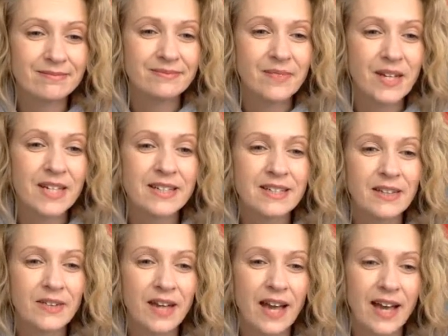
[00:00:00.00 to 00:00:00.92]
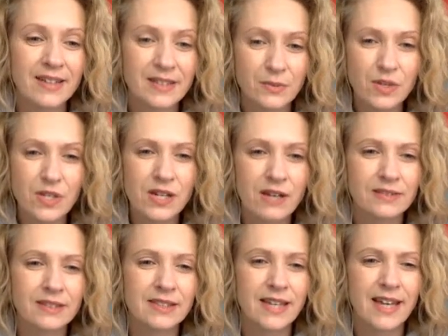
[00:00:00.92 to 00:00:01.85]
When in doubt, ask. Reach out
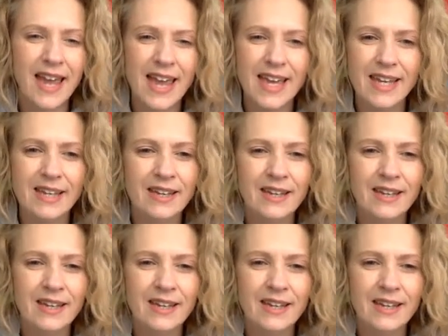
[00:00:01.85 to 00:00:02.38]
and say, hey,